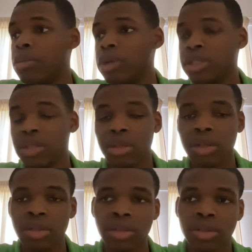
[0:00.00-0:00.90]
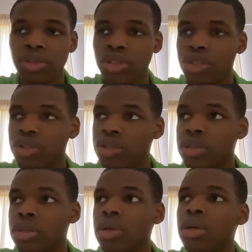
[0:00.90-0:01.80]
as he's asking
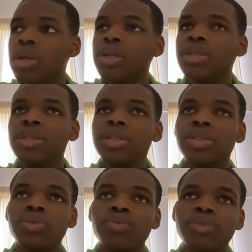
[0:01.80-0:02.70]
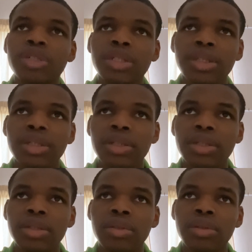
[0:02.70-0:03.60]
suggestions, since Ricky,
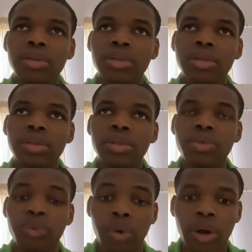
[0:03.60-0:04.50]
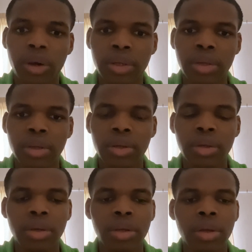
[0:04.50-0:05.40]
Rod,
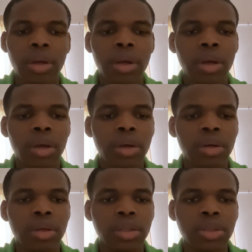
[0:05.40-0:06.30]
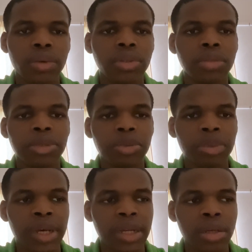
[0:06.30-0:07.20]
is the one who's supposed to
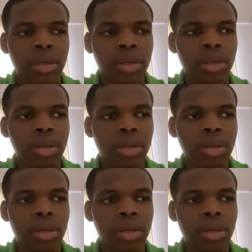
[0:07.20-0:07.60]
be heading it.